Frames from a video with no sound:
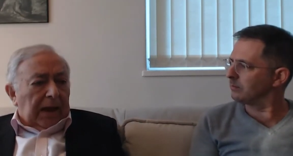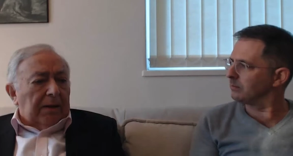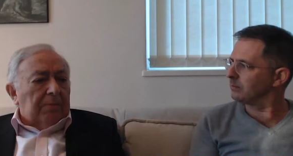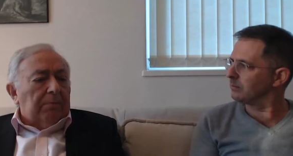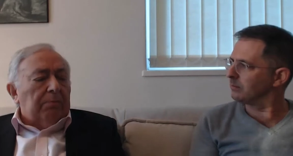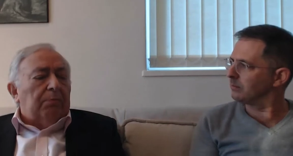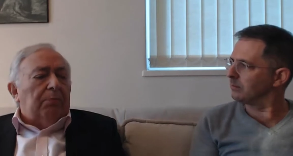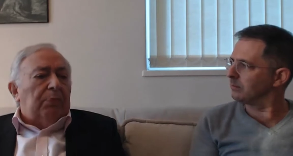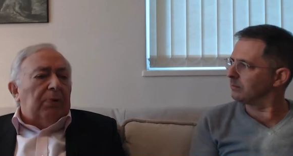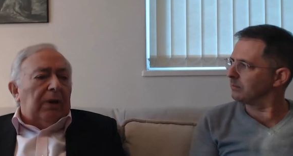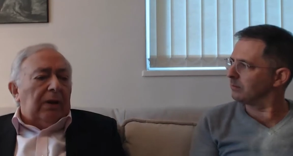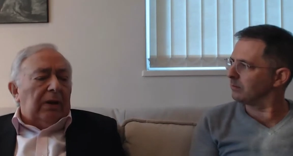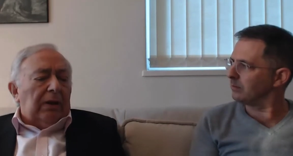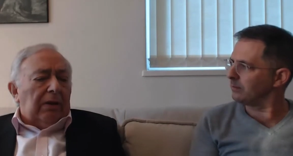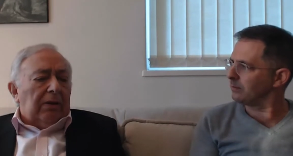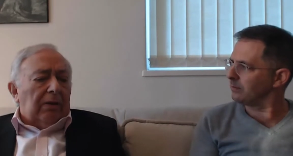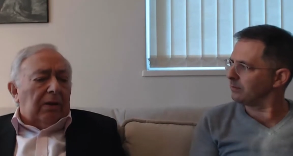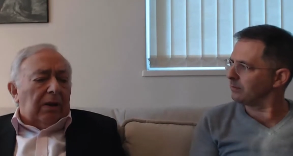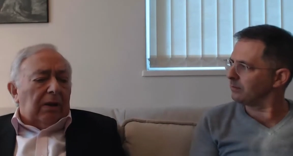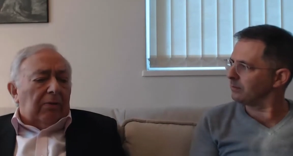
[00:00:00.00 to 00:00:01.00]
Speaker 1: and uh,
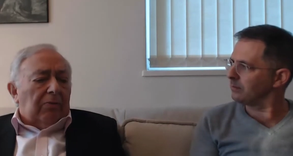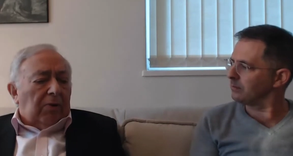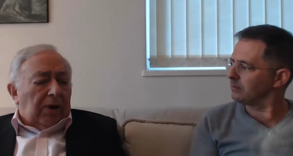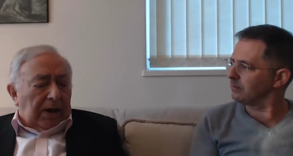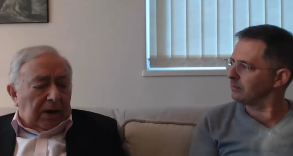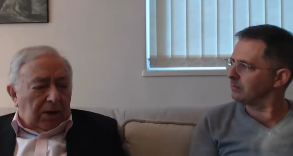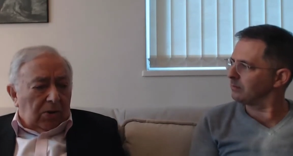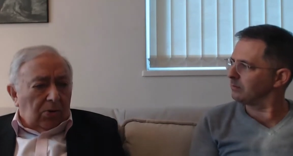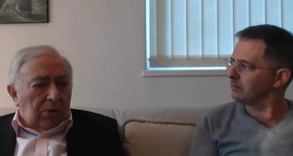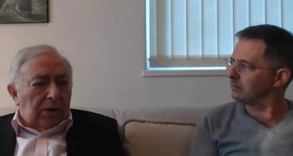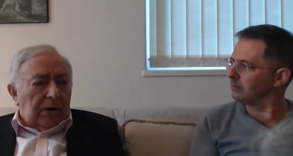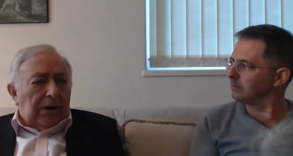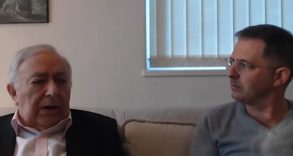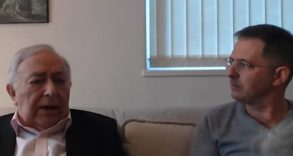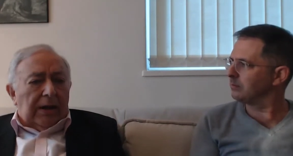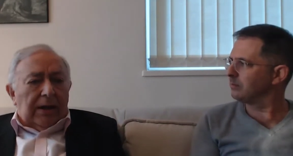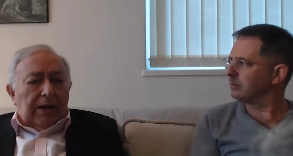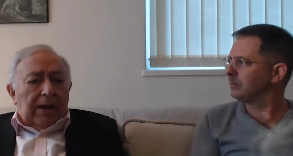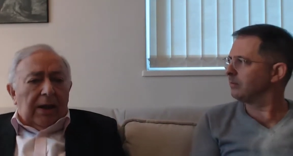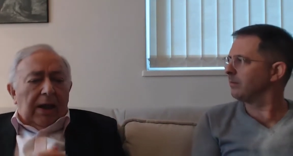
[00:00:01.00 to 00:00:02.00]

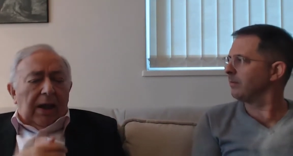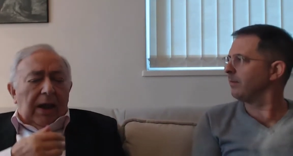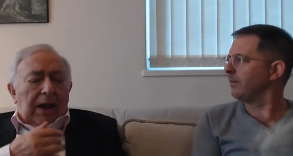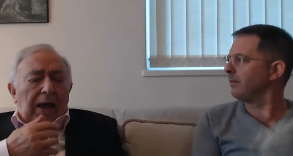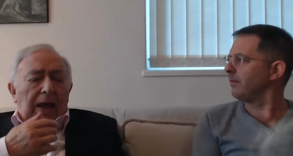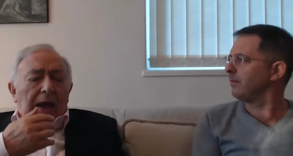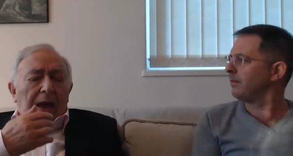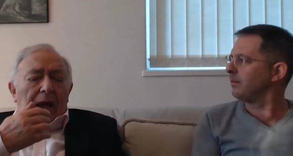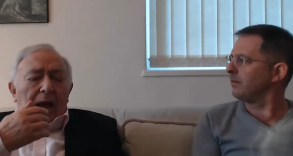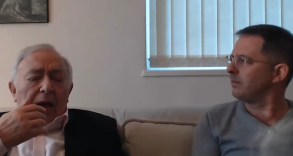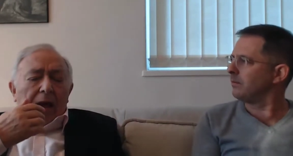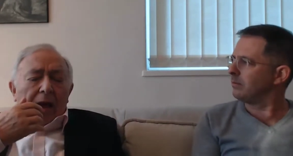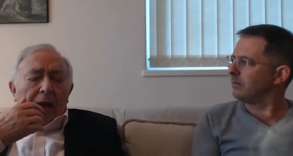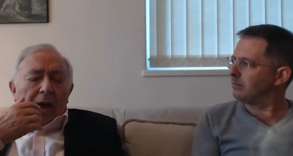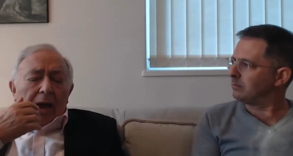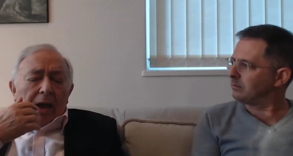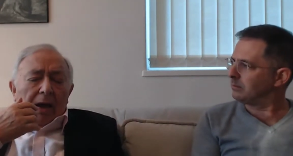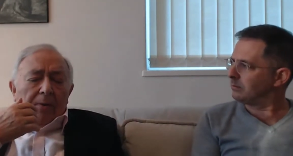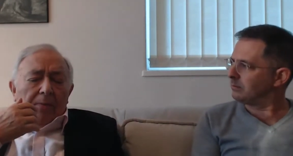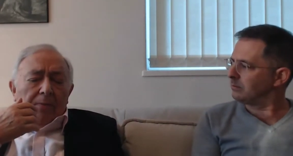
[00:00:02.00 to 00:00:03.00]
regularly
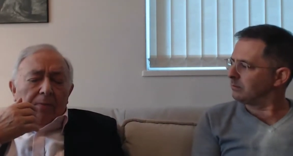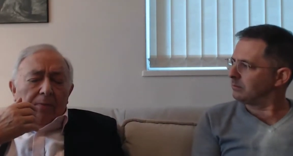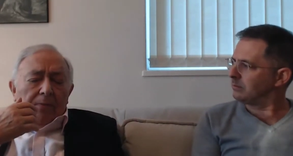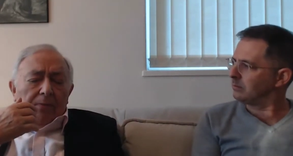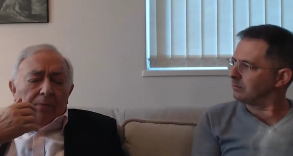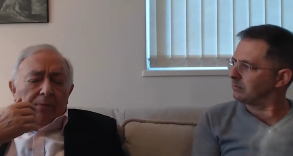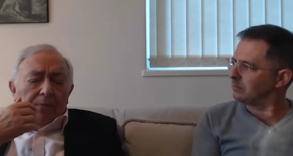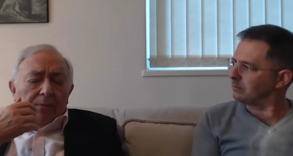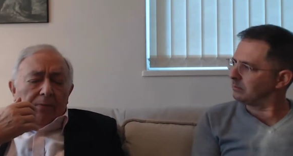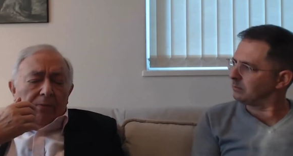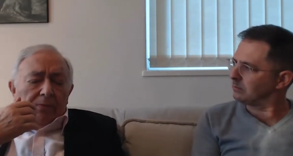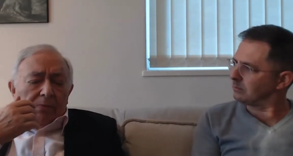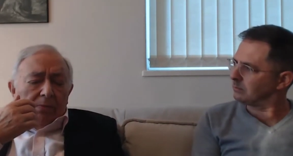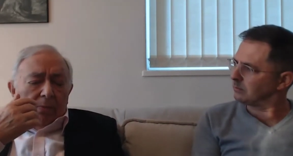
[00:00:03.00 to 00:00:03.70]
um,